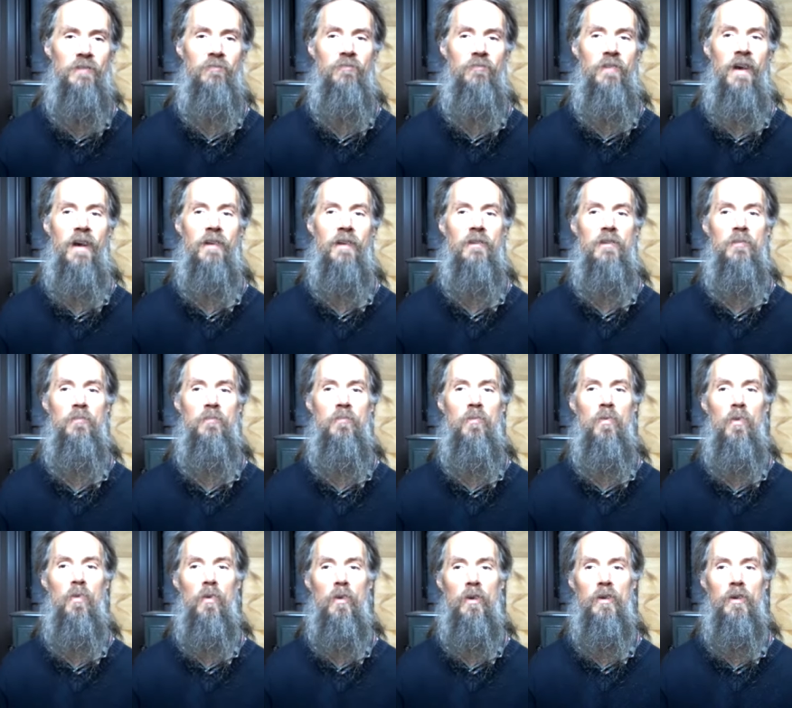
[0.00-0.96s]
In fact, the
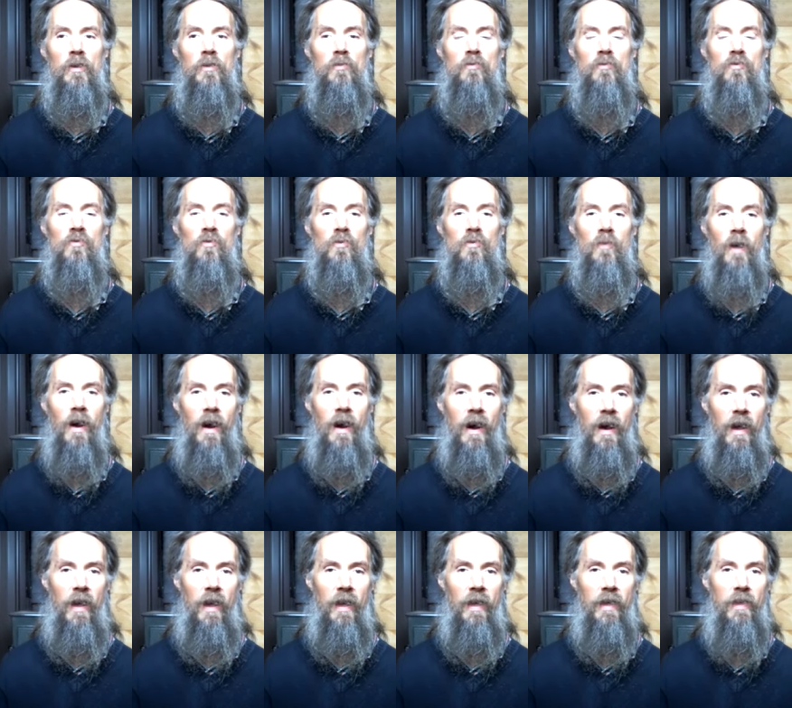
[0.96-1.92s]
more you
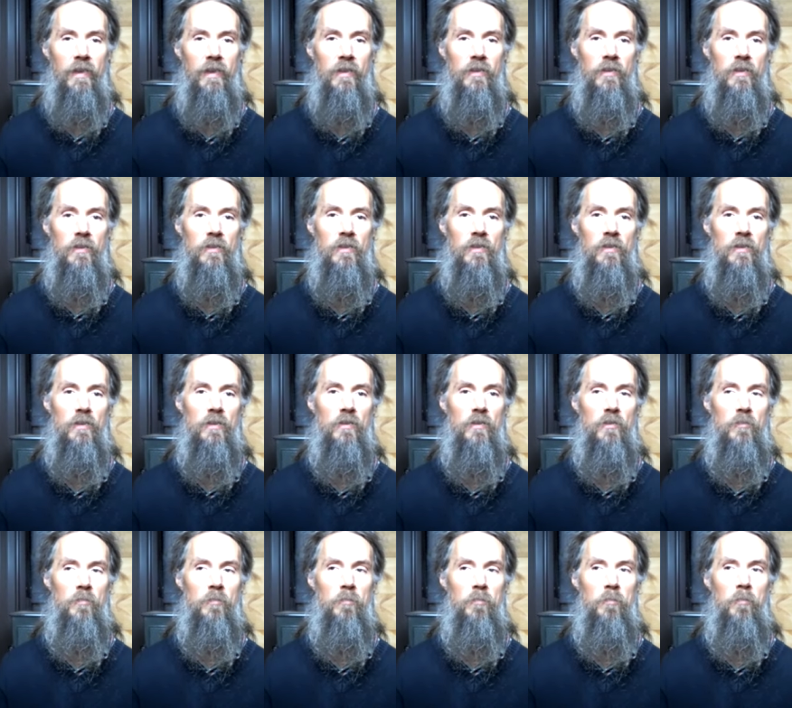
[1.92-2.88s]
try,
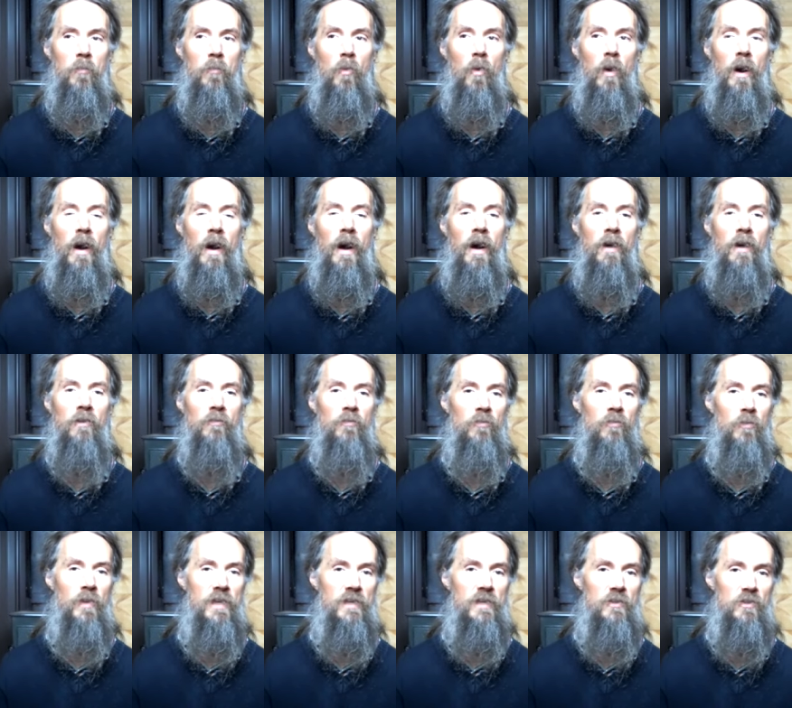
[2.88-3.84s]
the more out
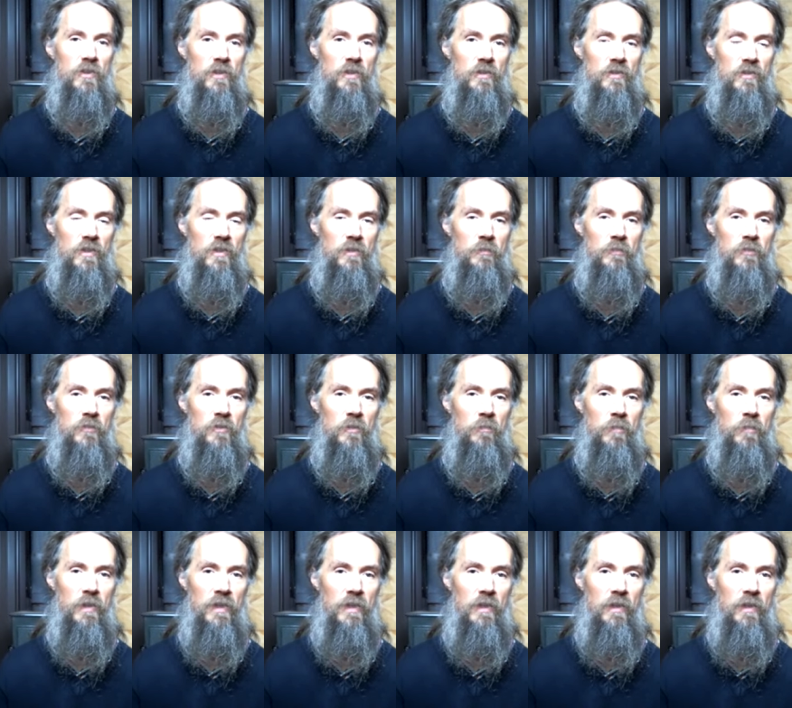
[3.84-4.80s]
of reach it seems to
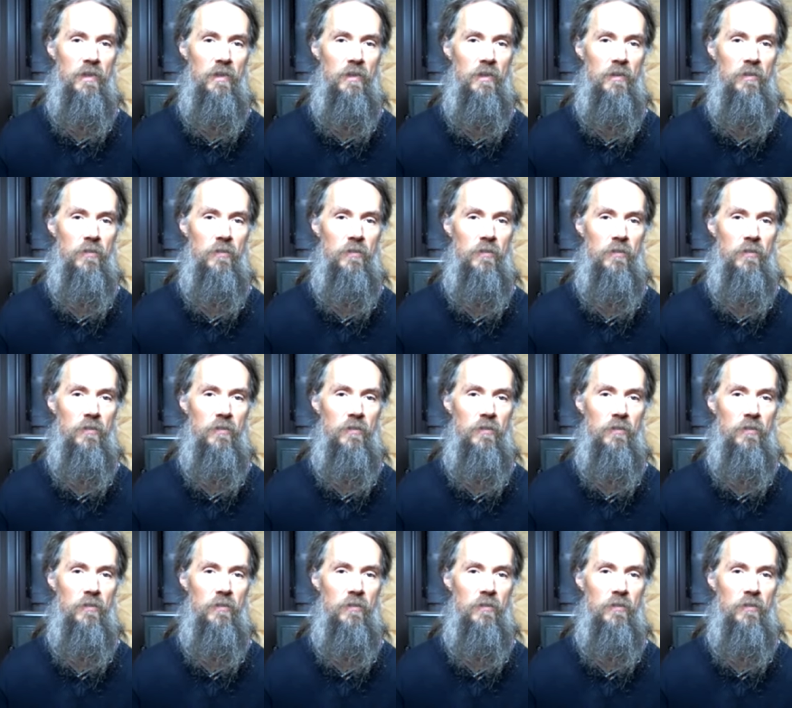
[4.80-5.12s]
be